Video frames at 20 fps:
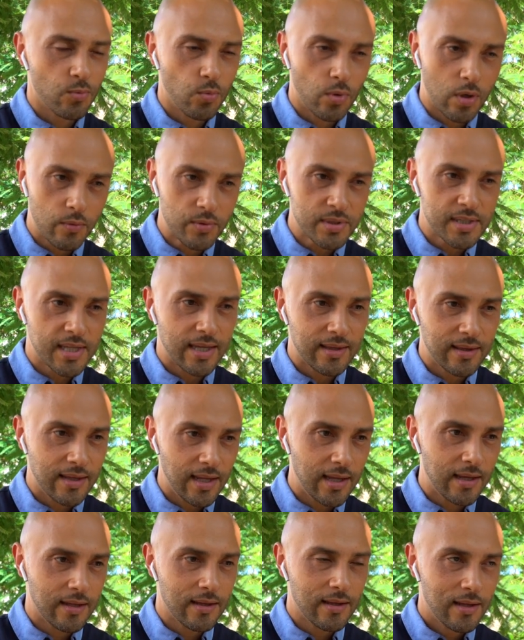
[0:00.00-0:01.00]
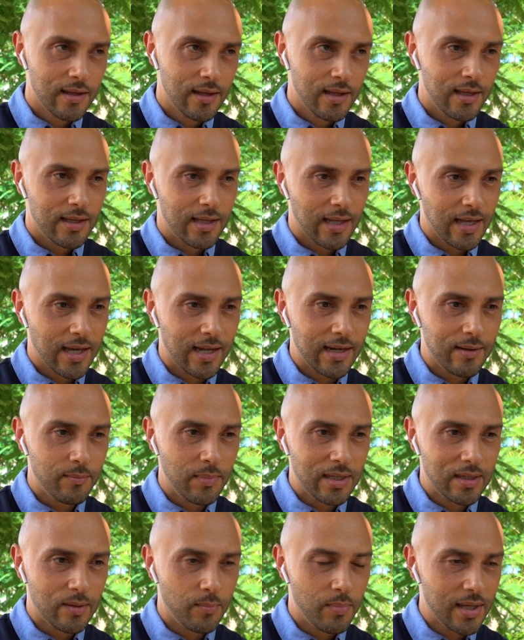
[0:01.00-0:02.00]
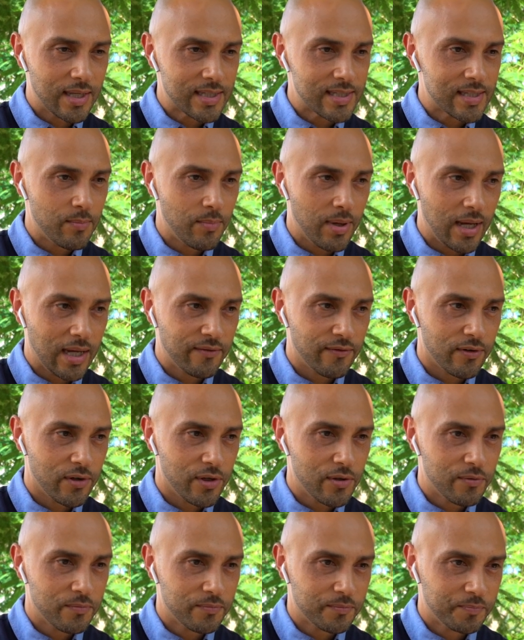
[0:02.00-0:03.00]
What was that thing that kind of made the biggest impact for you?